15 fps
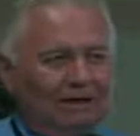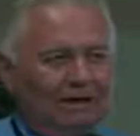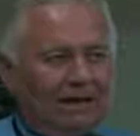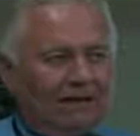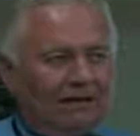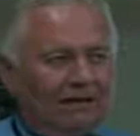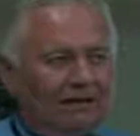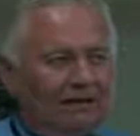
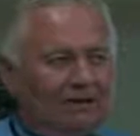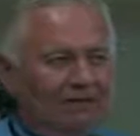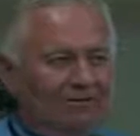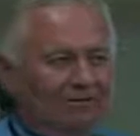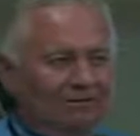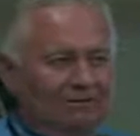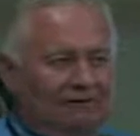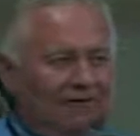I
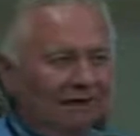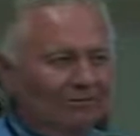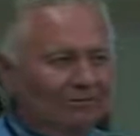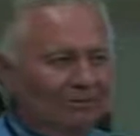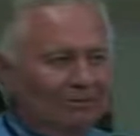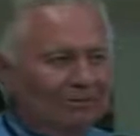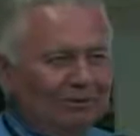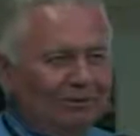literally was allowing
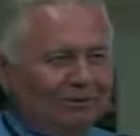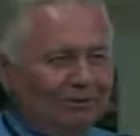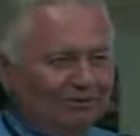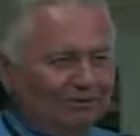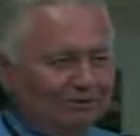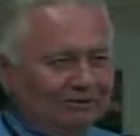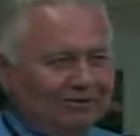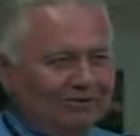people to
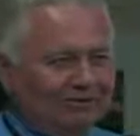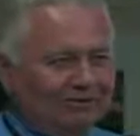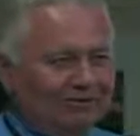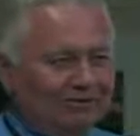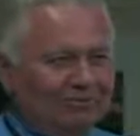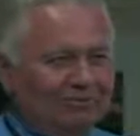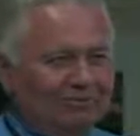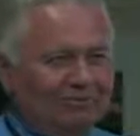become Science
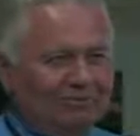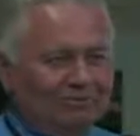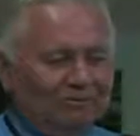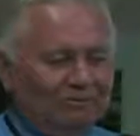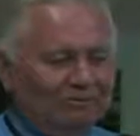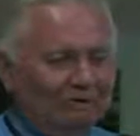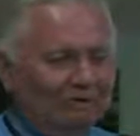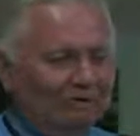
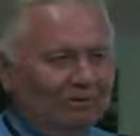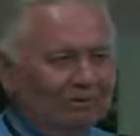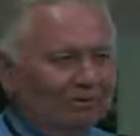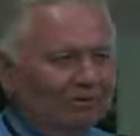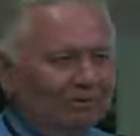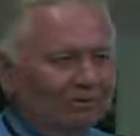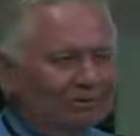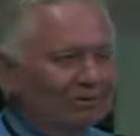the Spirit
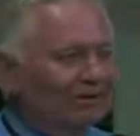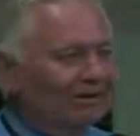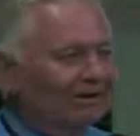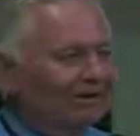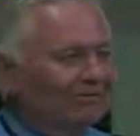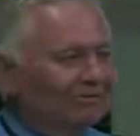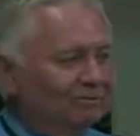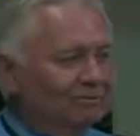members
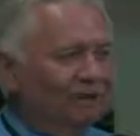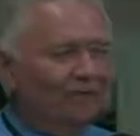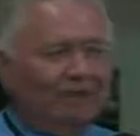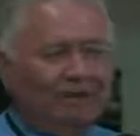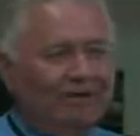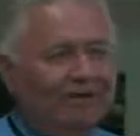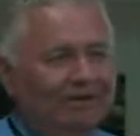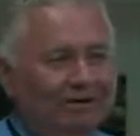for
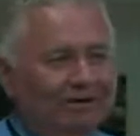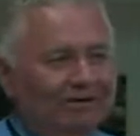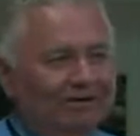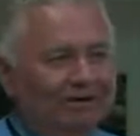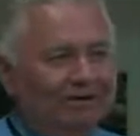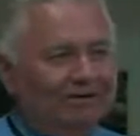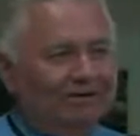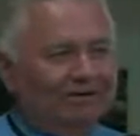
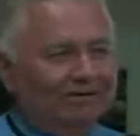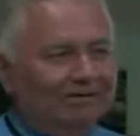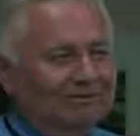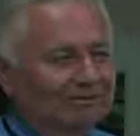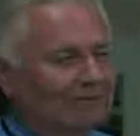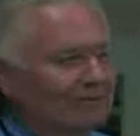$500.